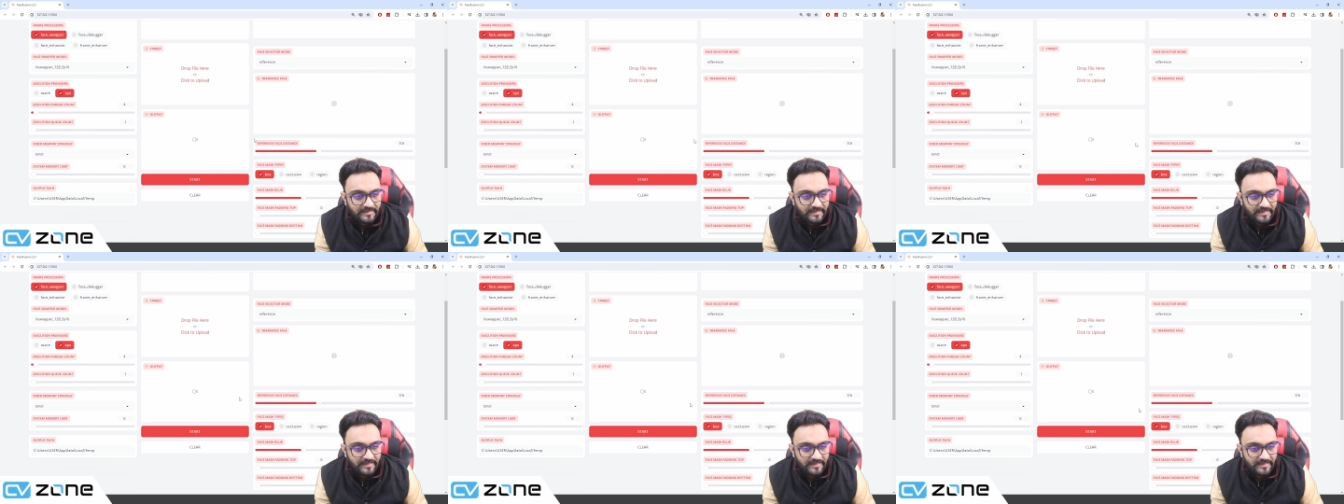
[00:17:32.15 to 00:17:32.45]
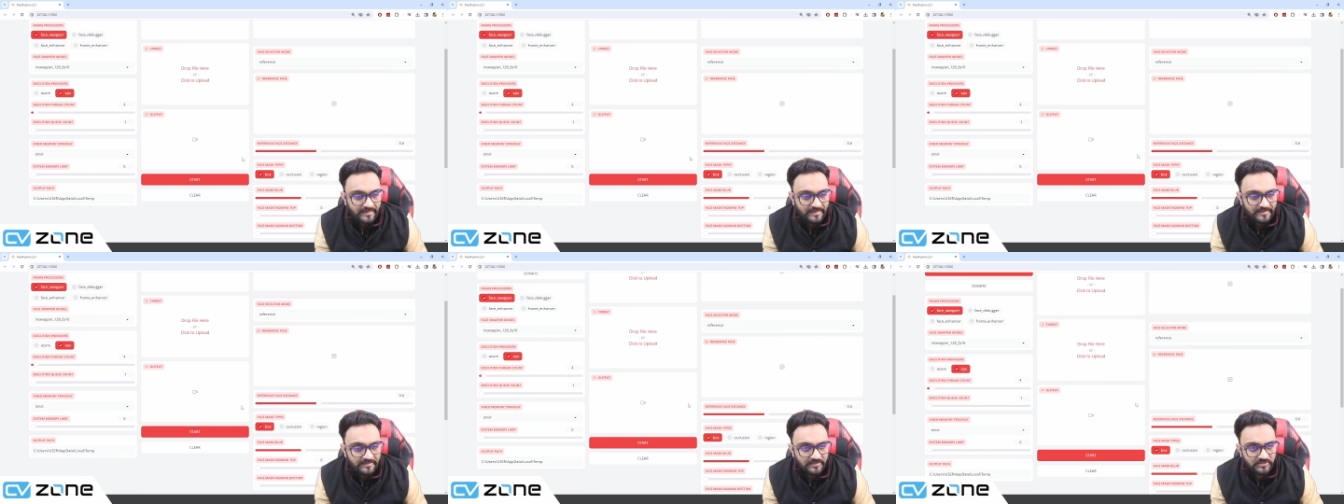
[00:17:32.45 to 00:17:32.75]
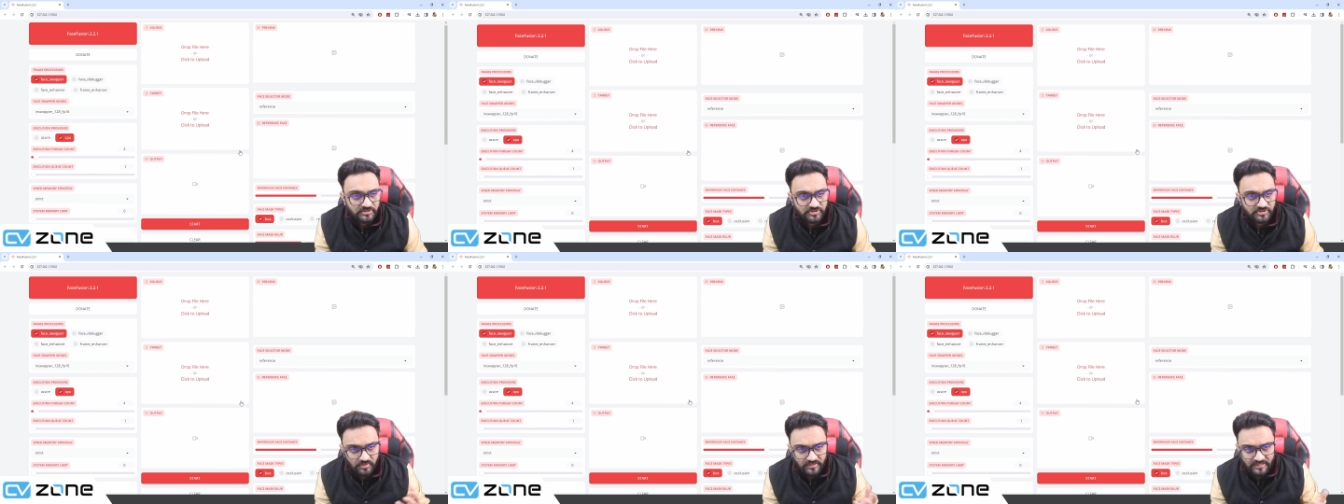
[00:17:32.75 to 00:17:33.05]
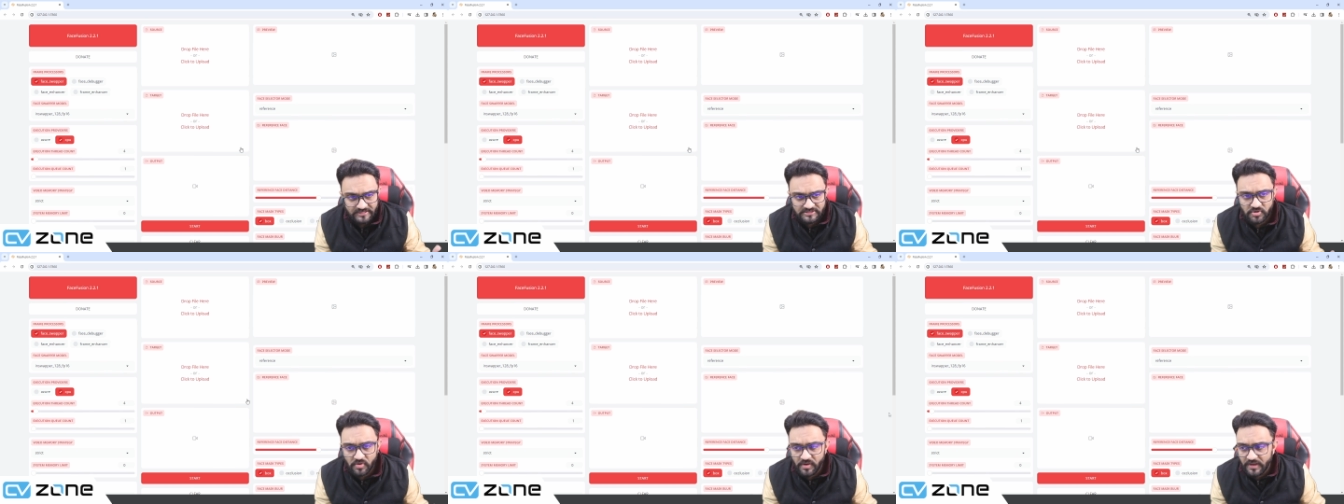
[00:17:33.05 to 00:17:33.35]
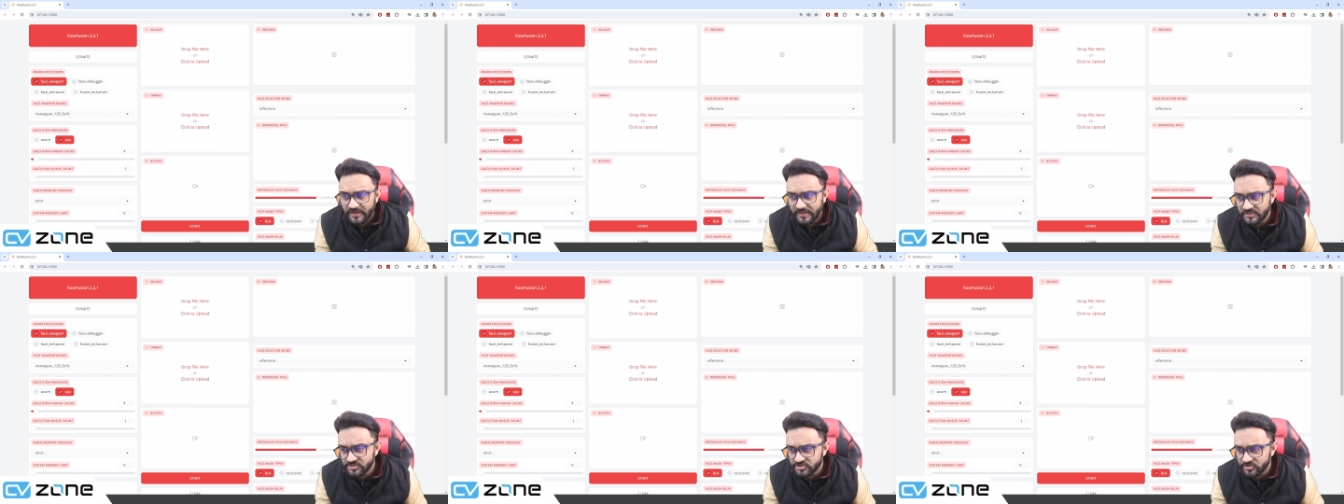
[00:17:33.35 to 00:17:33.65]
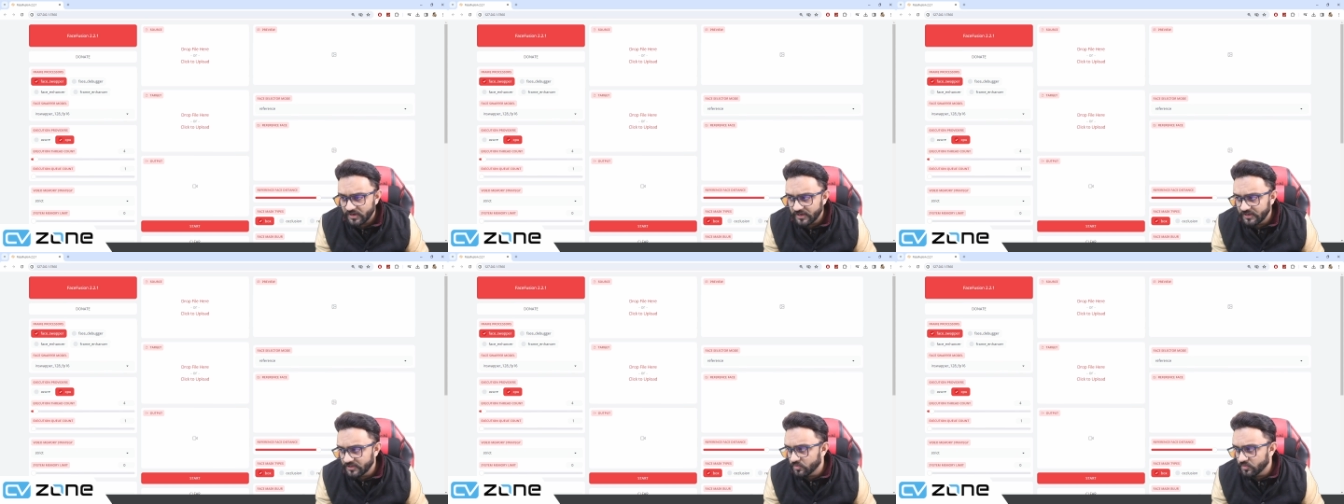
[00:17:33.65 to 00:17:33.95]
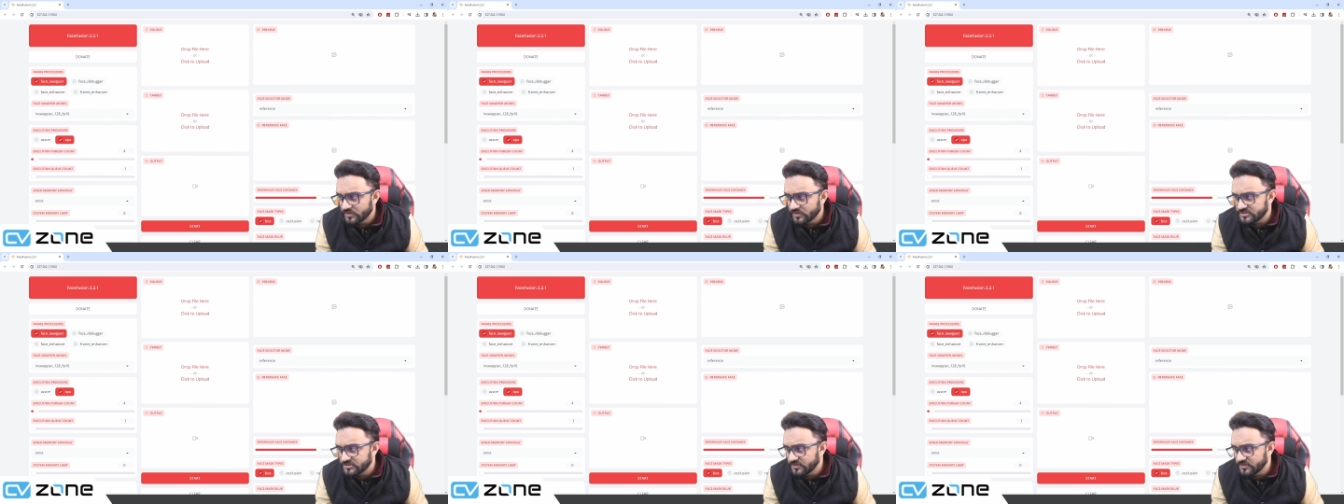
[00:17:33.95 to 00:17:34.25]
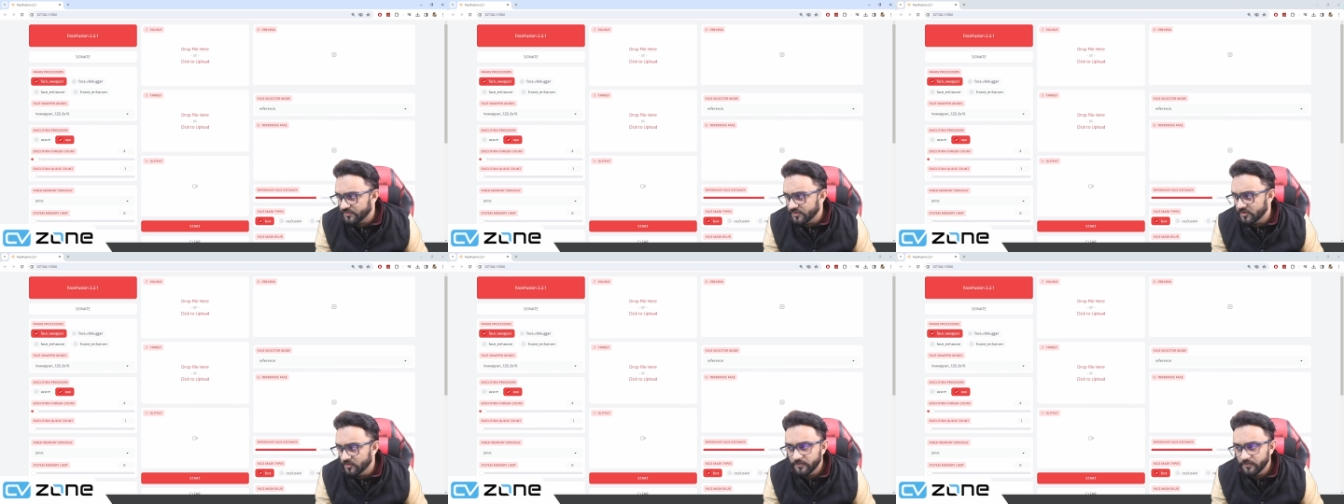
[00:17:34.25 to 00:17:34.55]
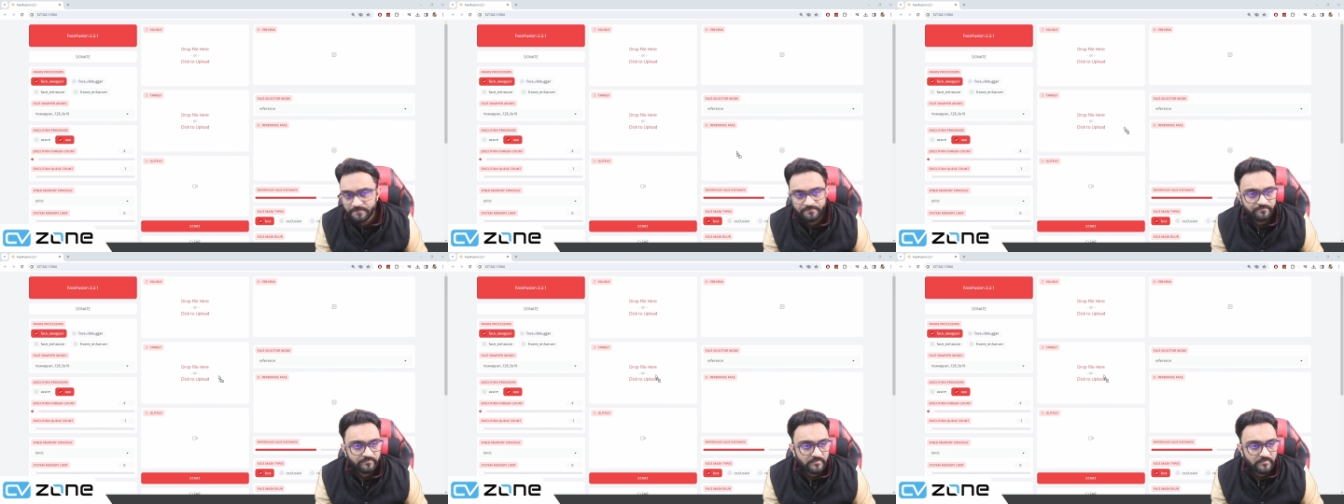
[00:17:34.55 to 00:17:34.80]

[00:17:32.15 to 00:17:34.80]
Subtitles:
And so let's go ahead and try it with CPU.